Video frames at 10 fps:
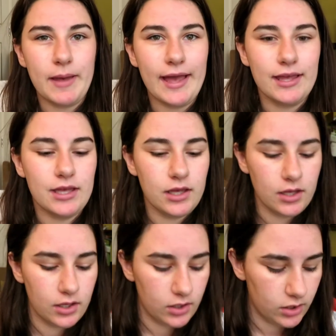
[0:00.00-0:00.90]
baggy,
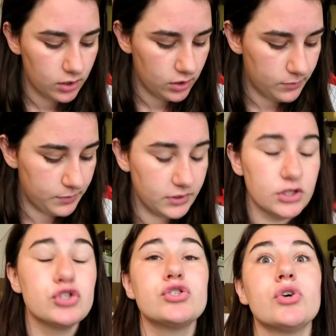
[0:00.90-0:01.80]
but
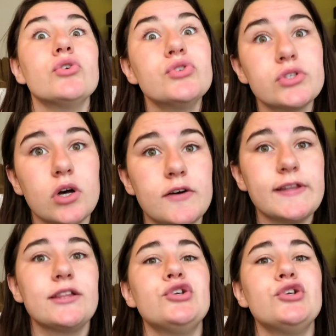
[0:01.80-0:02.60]
they're so soft. Like,